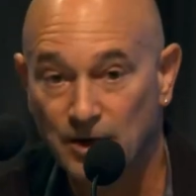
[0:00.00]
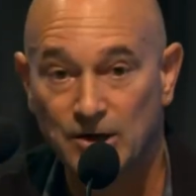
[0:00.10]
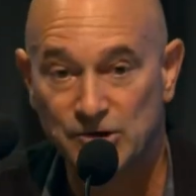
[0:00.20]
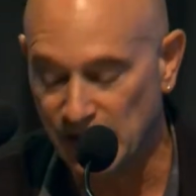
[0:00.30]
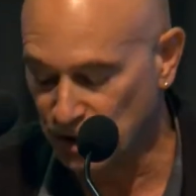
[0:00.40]

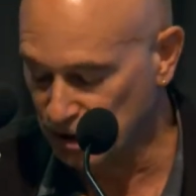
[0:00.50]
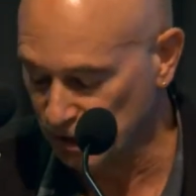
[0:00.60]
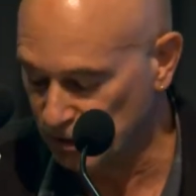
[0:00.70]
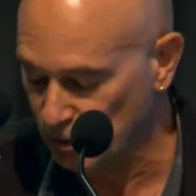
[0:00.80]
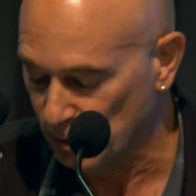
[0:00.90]
Such
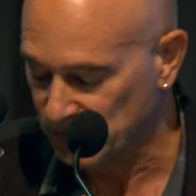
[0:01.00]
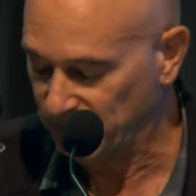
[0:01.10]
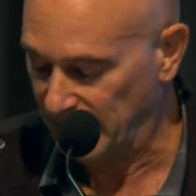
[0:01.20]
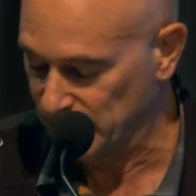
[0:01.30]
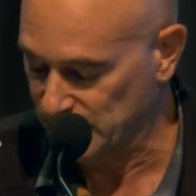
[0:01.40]
discourse
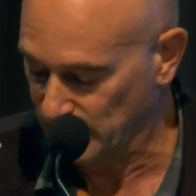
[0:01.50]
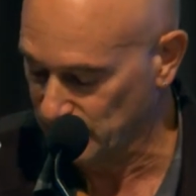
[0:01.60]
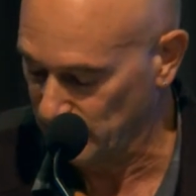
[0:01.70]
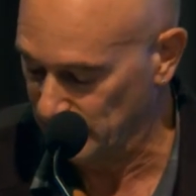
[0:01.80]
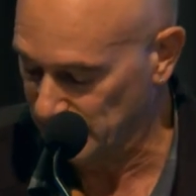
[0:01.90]
fails to
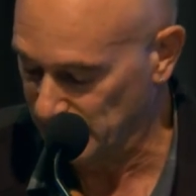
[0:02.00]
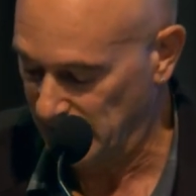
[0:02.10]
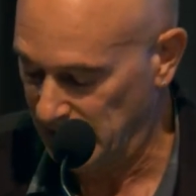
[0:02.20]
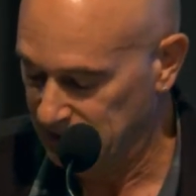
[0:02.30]
acknowledge